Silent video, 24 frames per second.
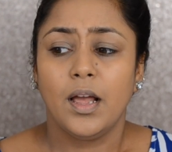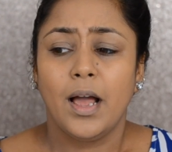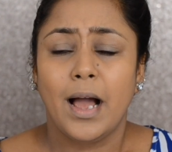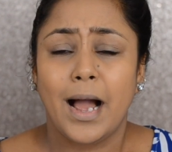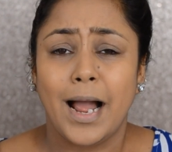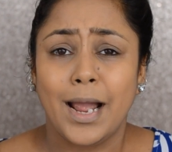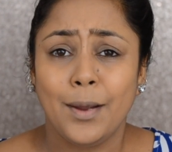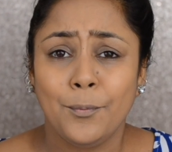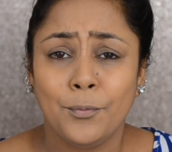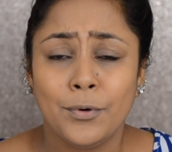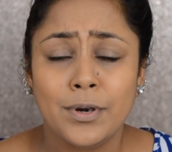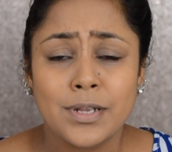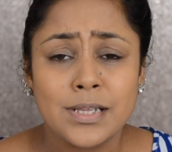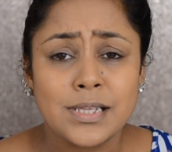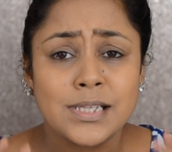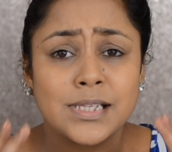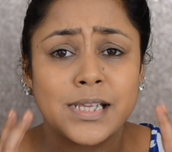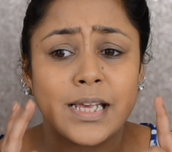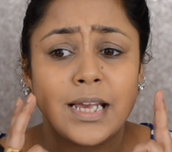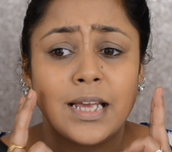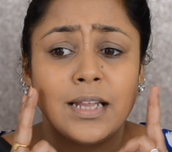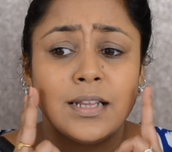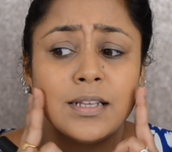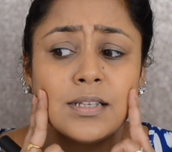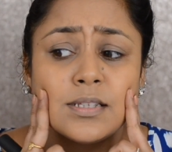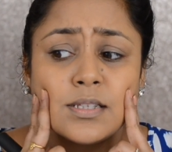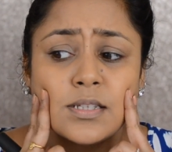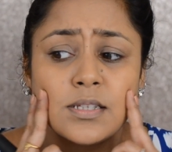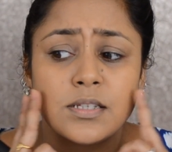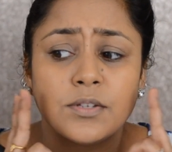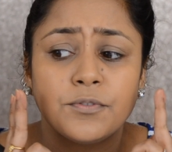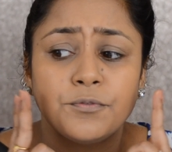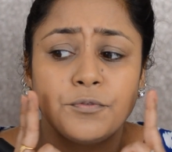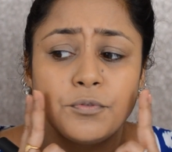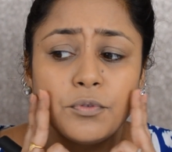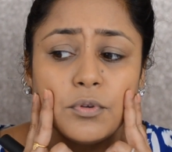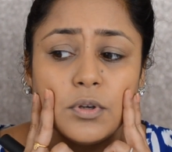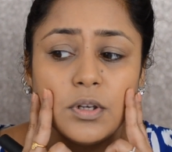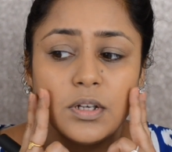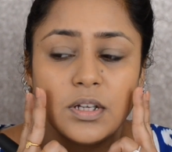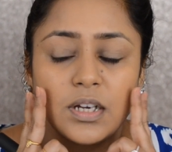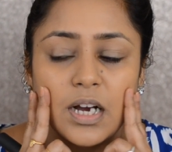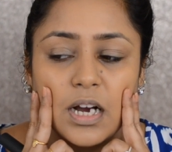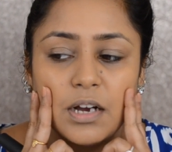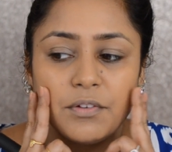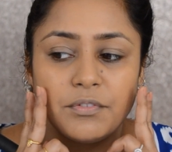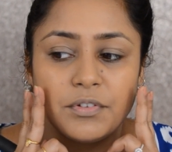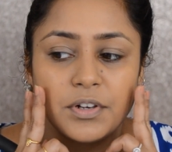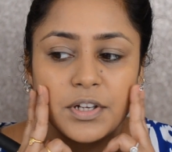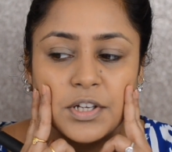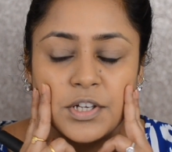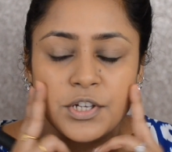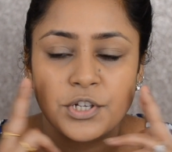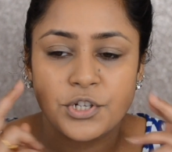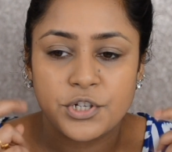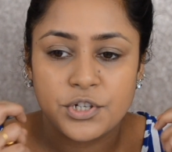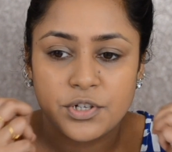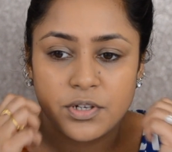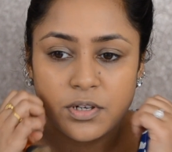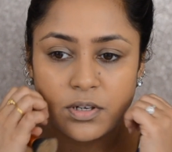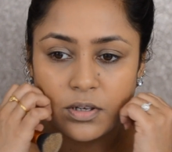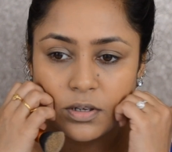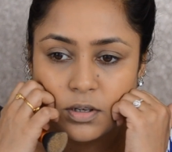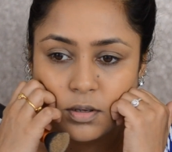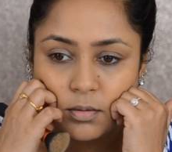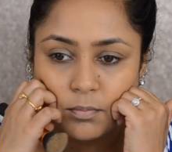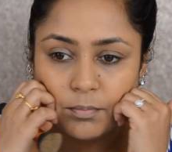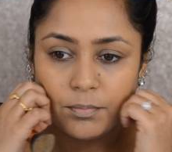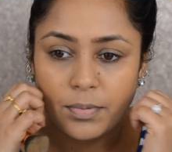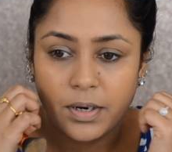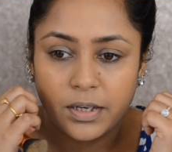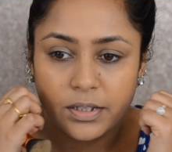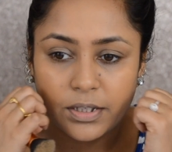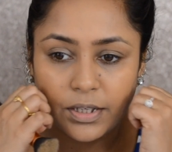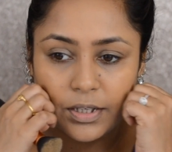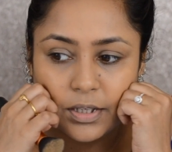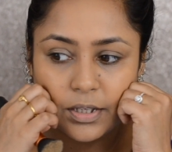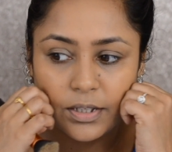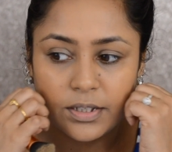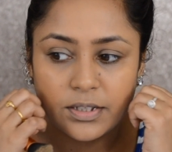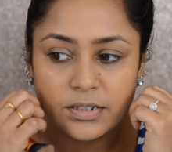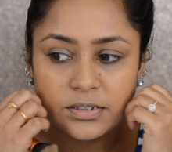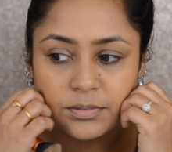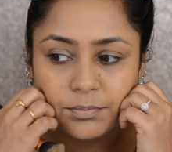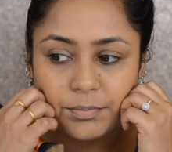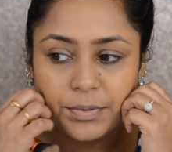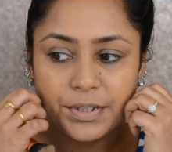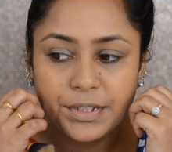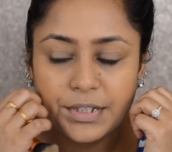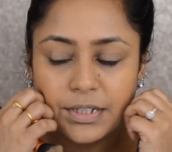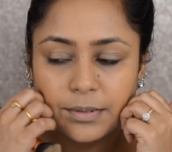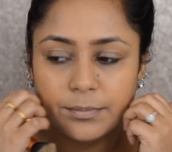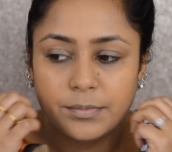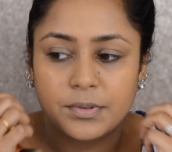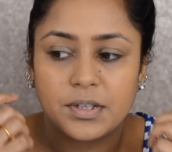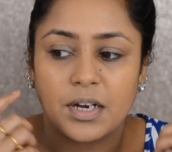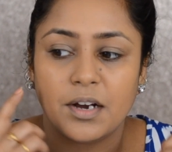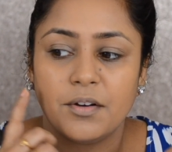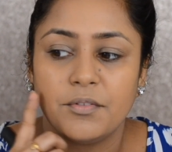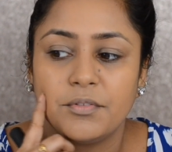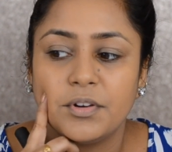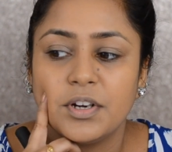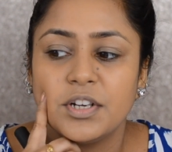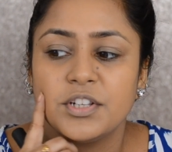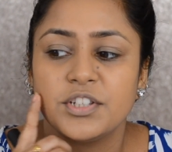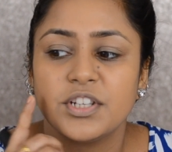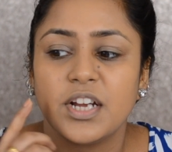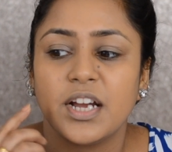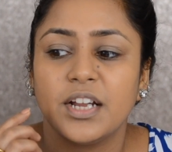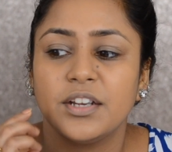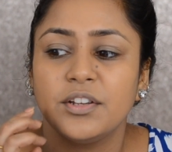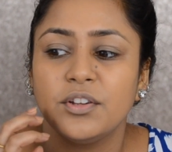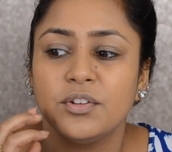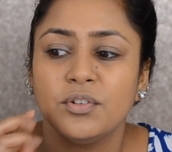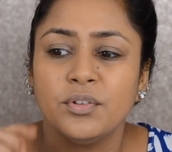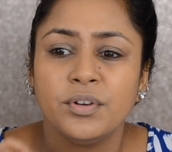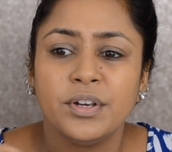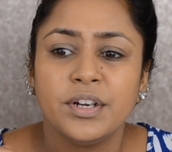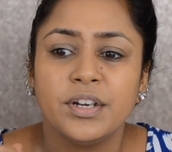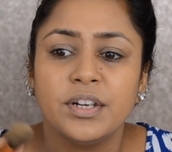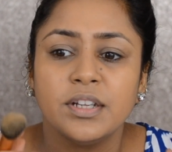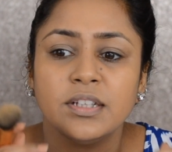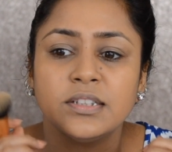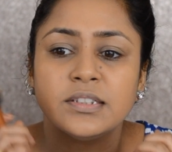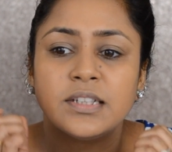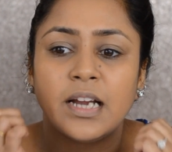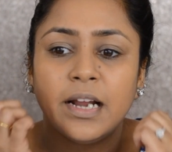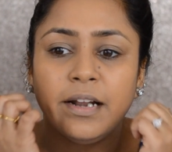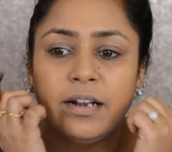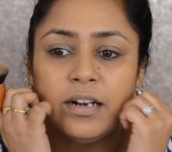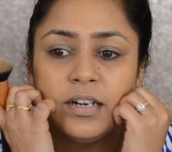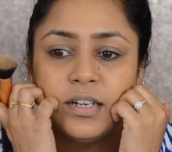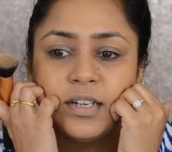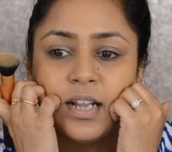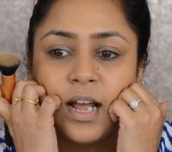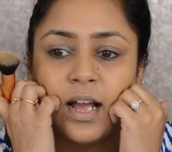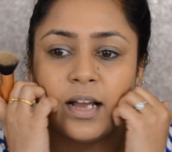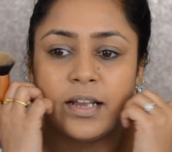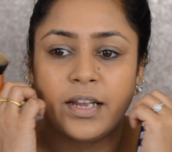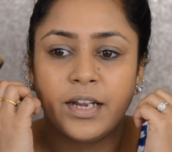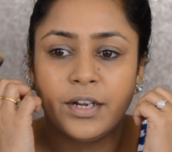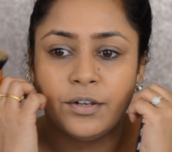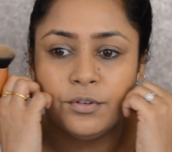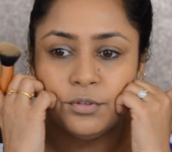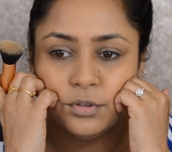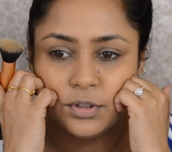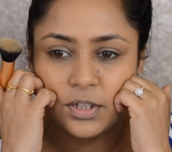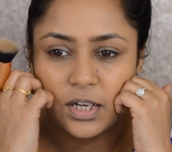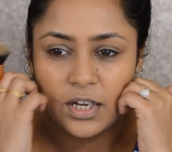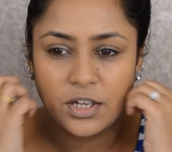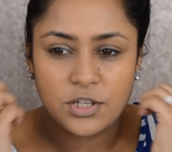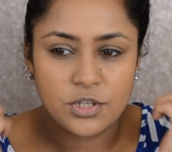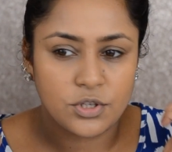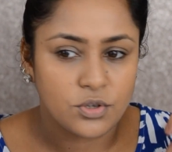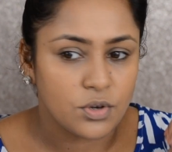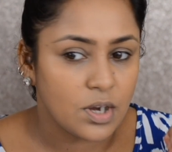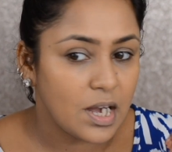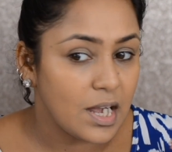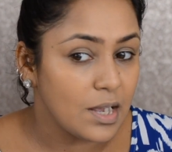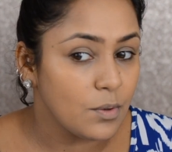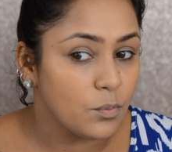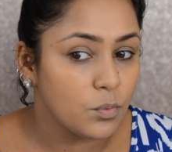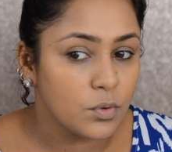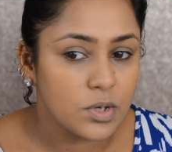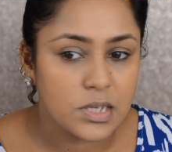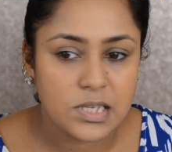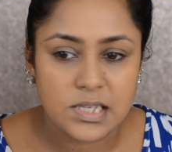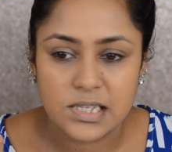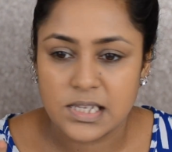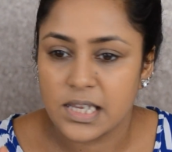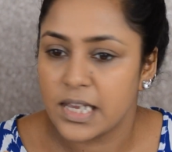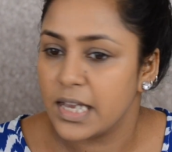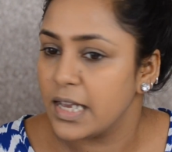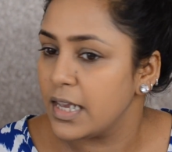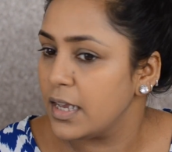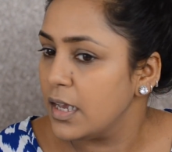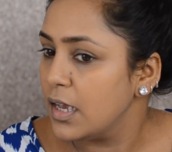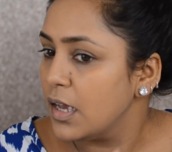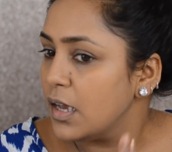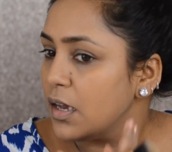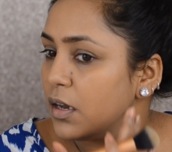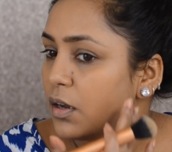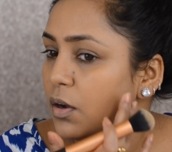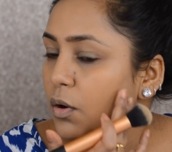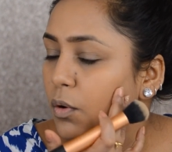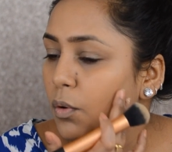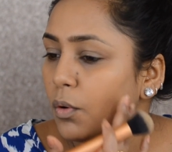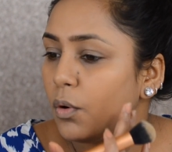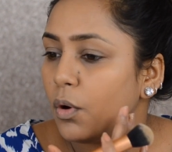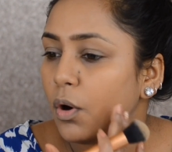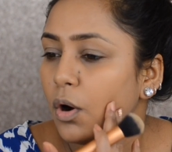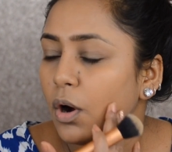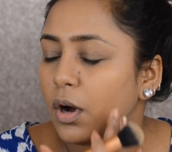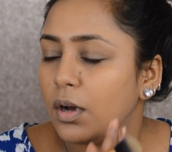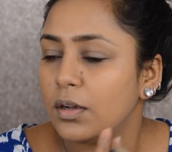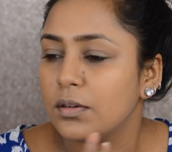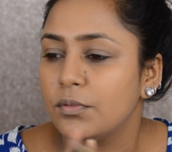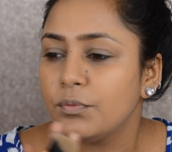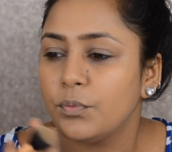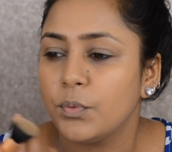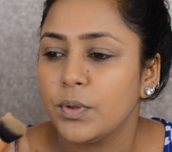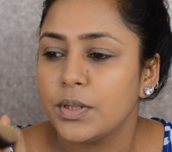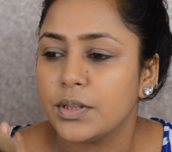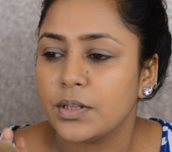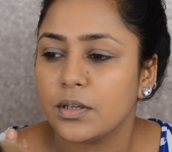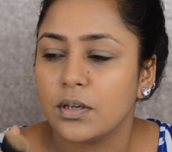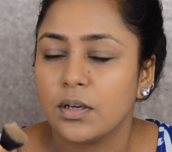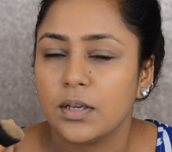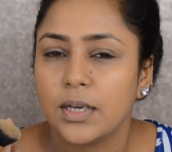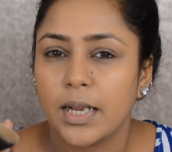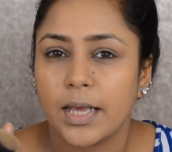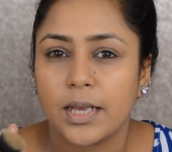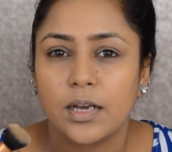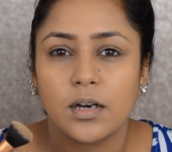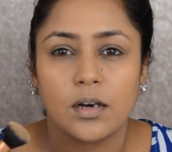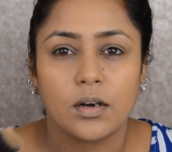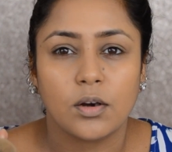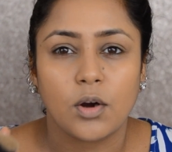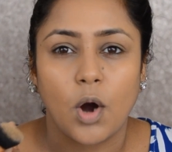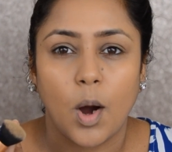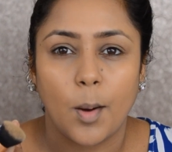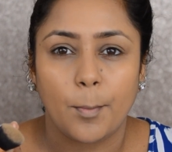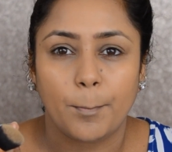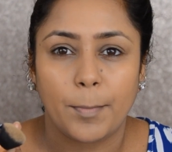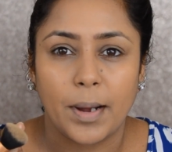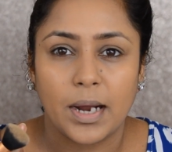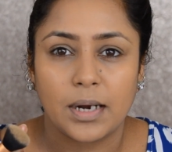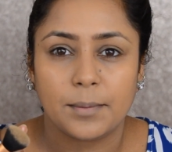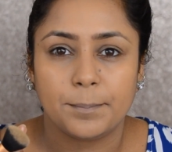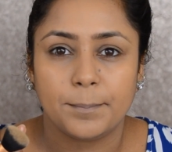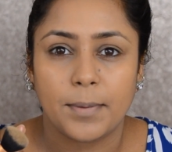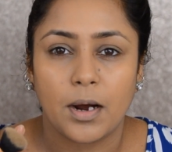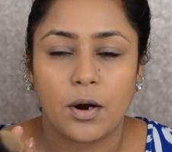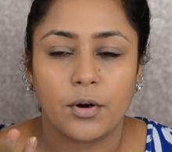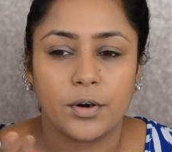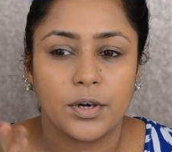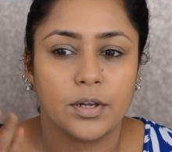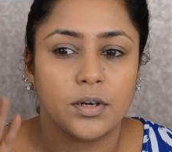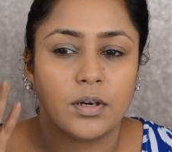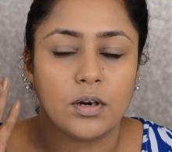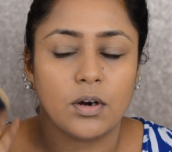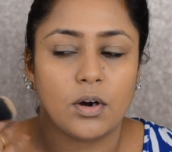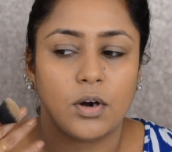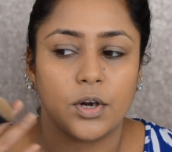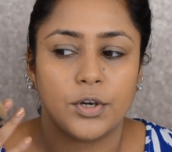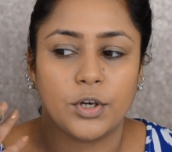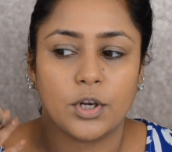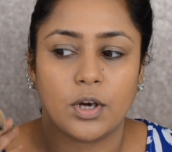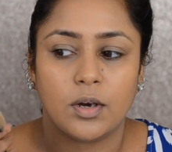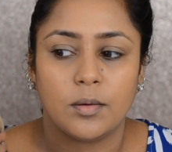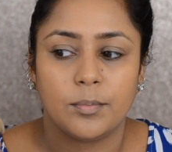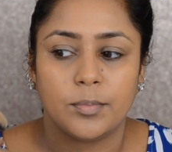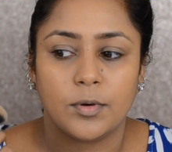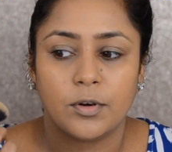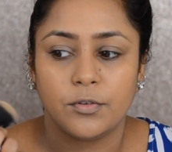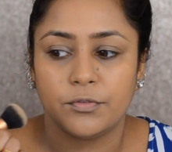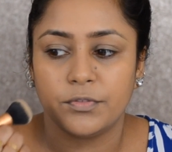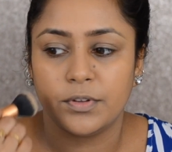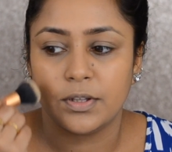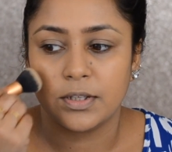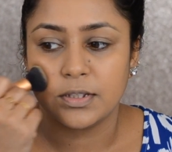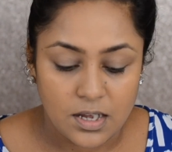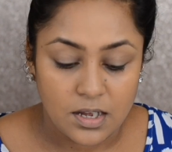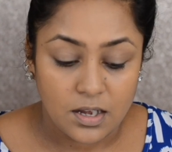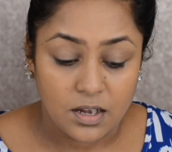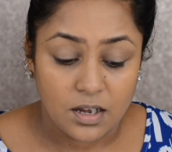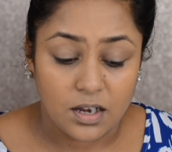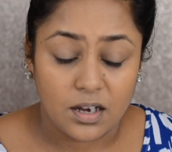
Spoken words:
I wouldn't say this is full coverage, but it is medium coverage, and it is kind of tacky to touch, so I would say go on with like a compact powder on top of this.